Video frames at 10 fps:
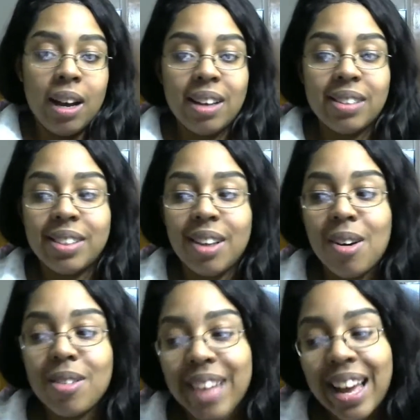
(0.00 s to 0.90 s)

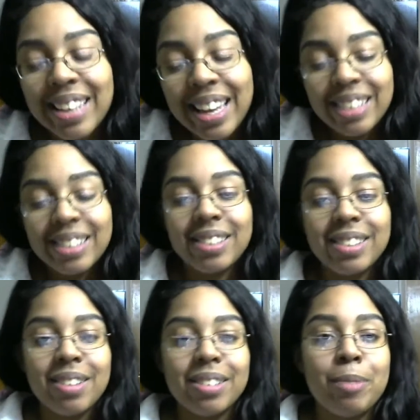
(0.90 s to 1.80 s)
so that can't
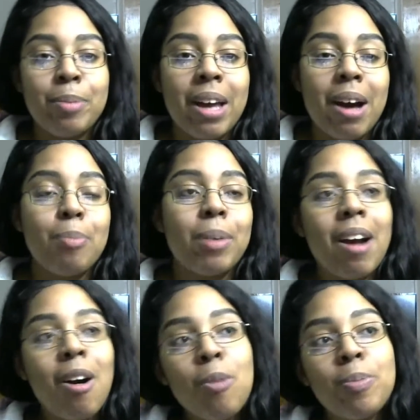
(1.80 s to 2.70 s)
necessarily be helped, but I
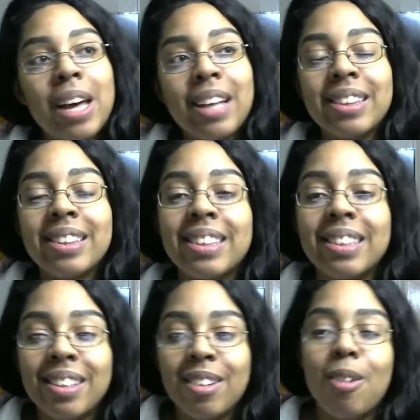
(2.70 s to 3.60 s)
hope that
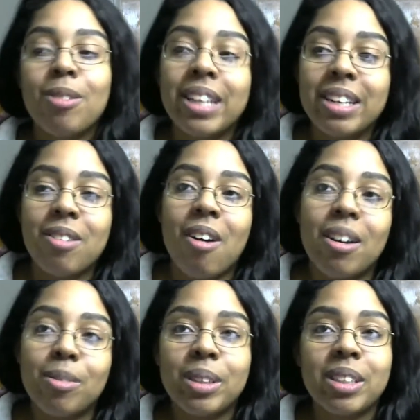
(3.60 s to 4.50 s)
later
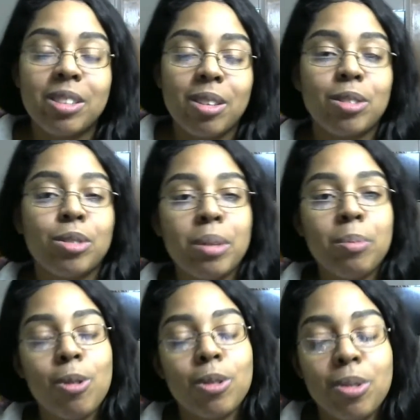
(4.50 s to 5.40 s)
on when they start doing
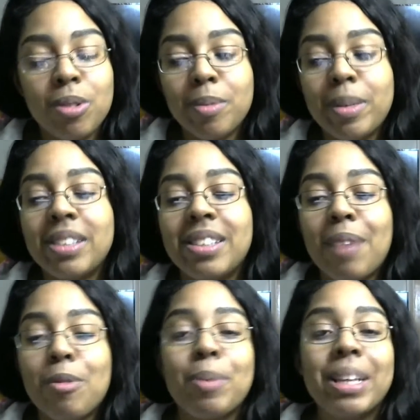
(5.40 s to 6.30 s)
more tournaments
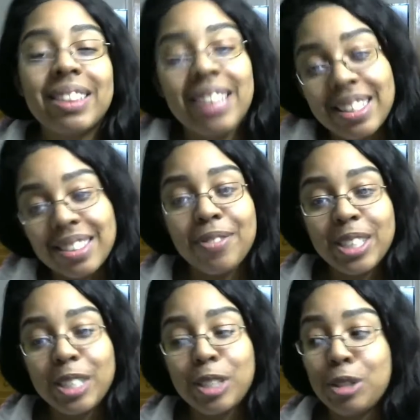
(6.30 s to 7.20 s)
that will be less of an
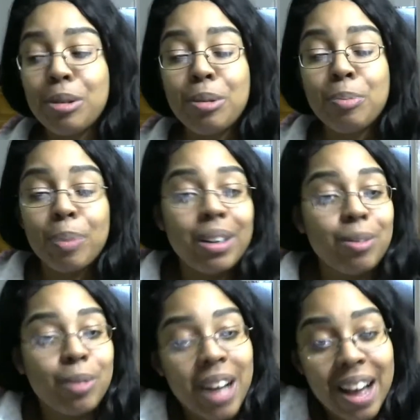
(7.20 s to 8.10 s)
issue, but
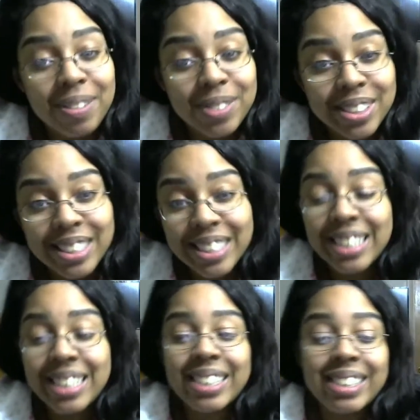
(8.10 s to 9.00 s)
we'll have to
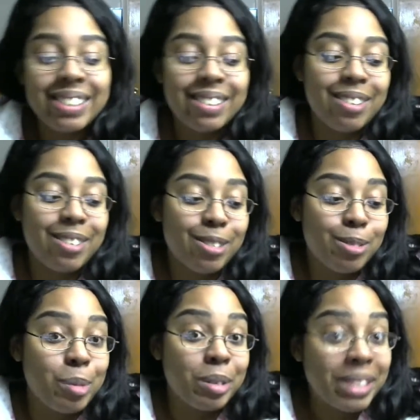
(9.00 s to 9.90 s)
see.
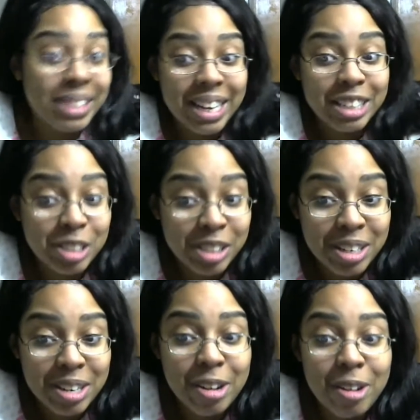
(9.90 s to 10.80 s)
We'll see next
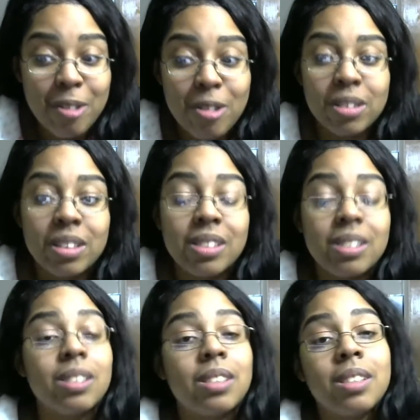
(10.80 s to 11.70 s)
year, or
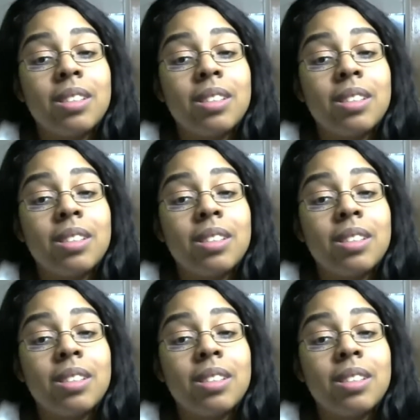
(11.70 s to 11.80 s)
since this